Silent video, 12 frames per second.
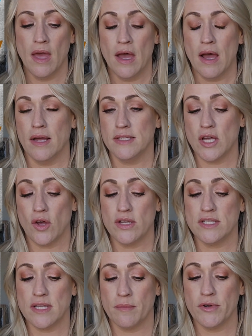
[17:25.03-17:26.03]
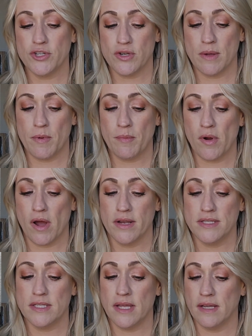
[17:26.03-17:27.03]
until on a summer trip abroad
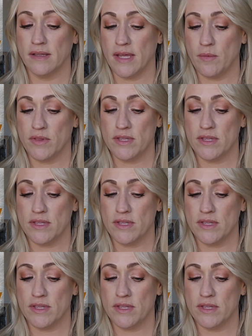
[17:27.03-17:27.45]
to Italy with